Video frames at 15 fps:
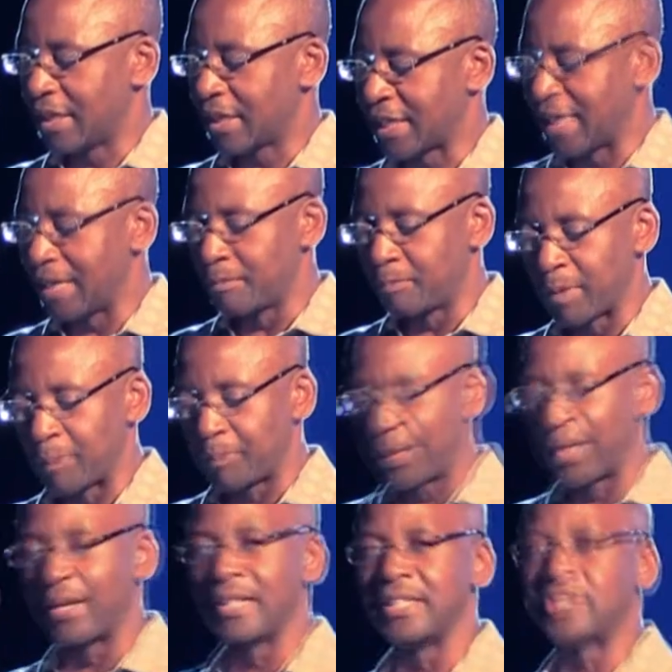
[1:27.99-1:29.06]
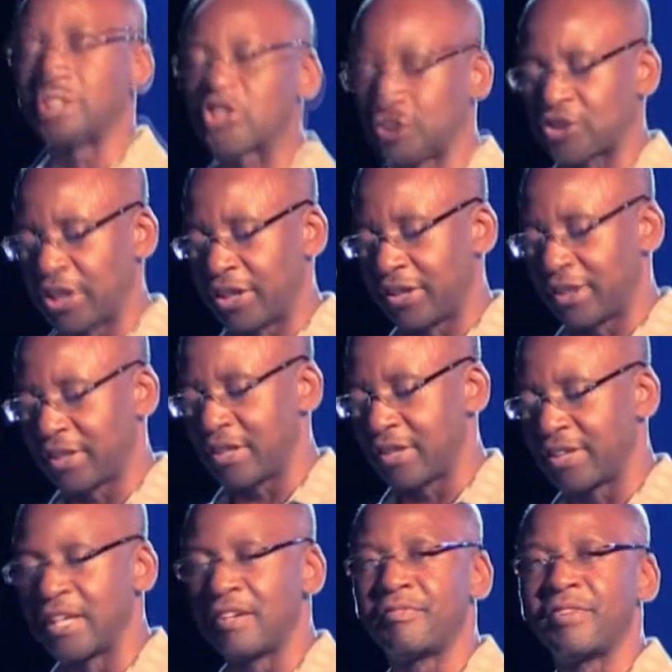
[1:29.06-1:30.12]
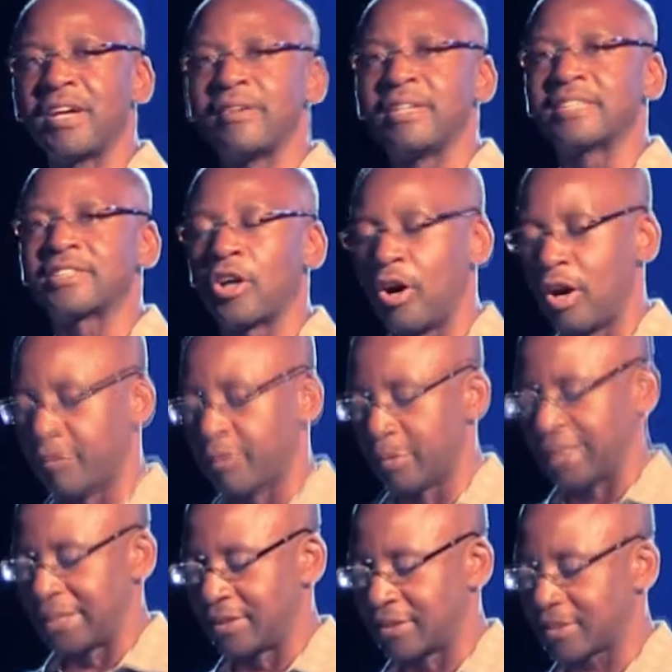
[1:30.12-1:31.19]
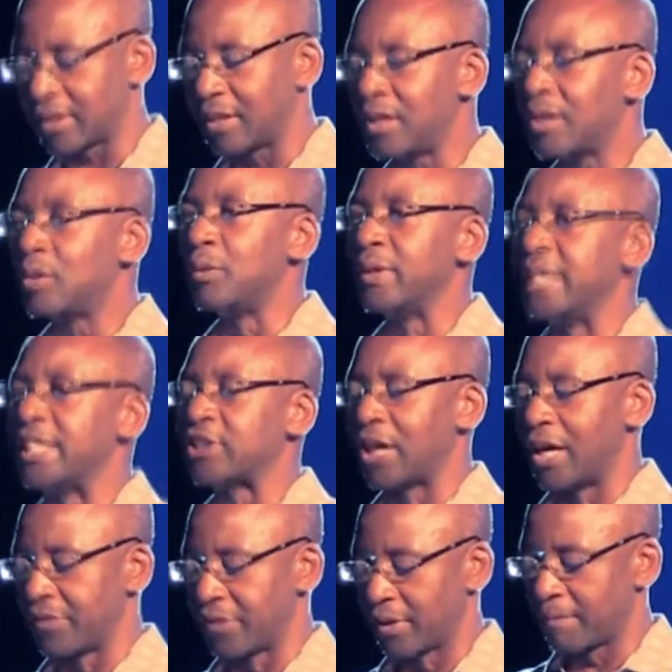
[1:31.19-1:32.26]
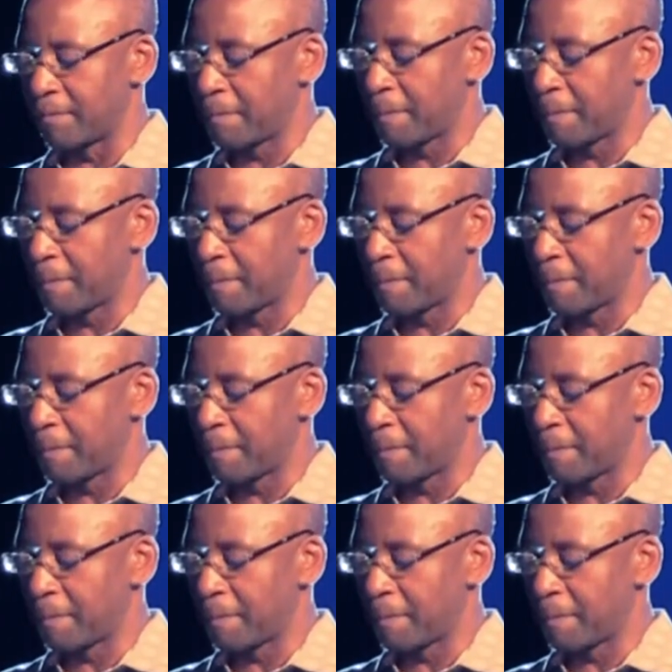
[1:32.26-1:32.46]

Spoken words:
came prepared to share their various offerings with each other